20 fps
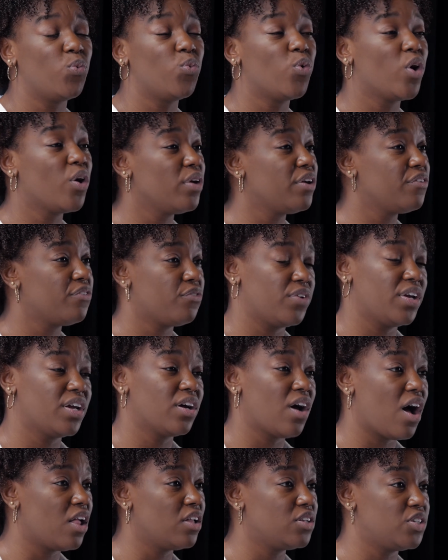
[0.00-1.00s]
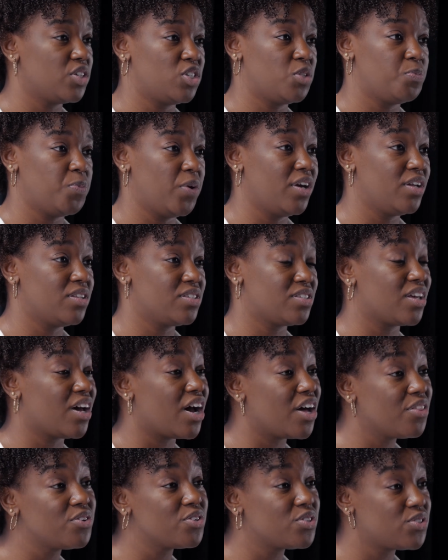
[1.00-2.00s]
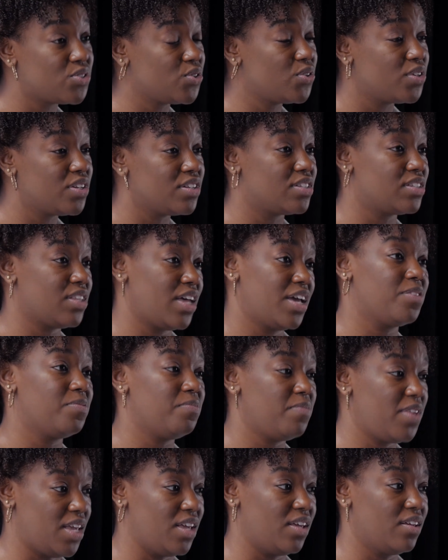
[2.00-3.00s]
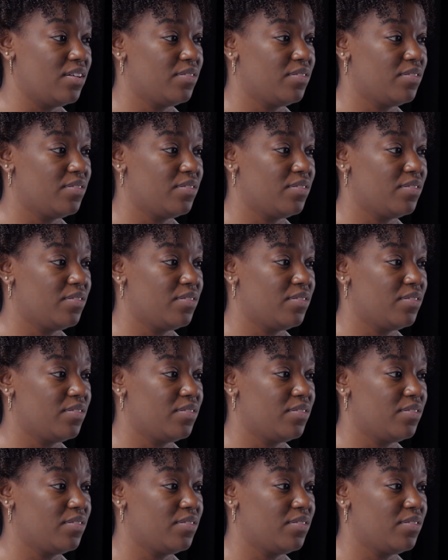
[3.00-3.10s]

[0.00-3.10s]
a worry-free college experience to other students like me.